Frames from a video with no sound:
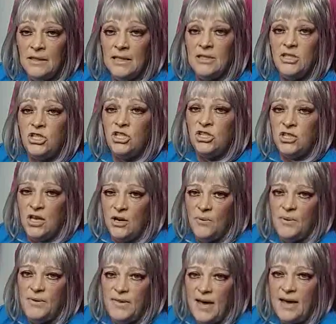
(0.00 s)
Let's just go
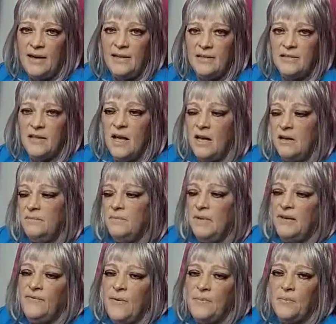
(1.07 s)
with that. It's not,
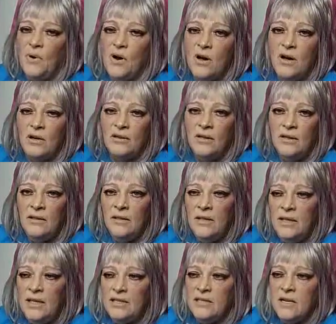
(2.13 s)
if I'm wrong,
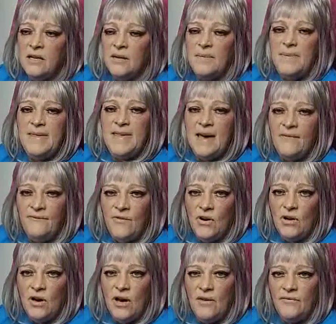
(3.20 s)
it's not going to be that
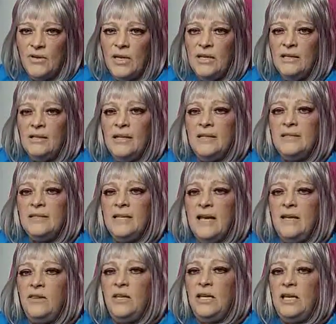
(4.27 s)
far off. Let's
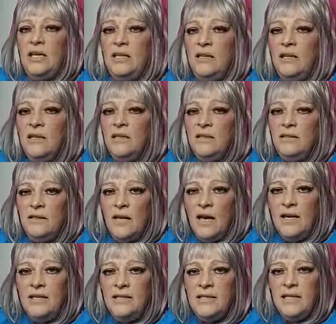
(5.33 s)
say that in
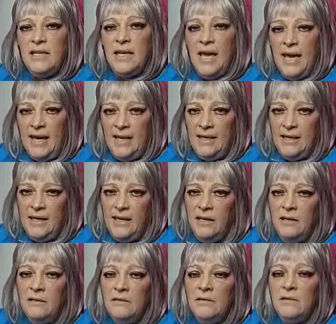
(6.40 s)

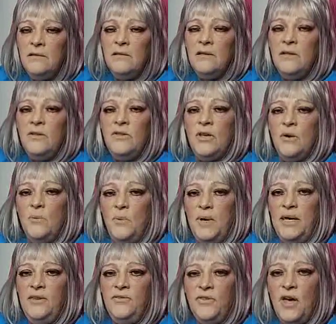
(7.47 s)
1980, that
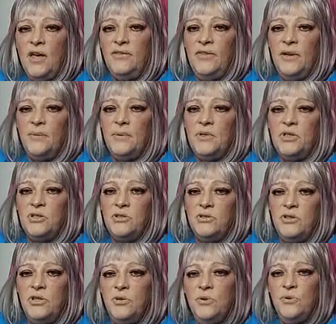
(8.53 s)
we thought there were
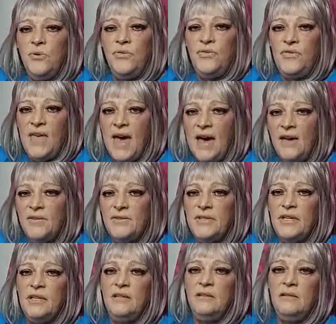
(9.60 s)

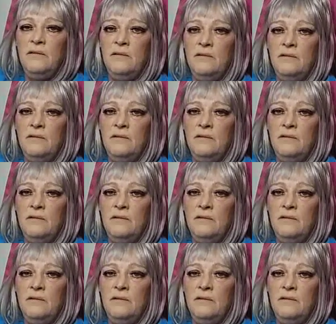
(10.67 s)
2,000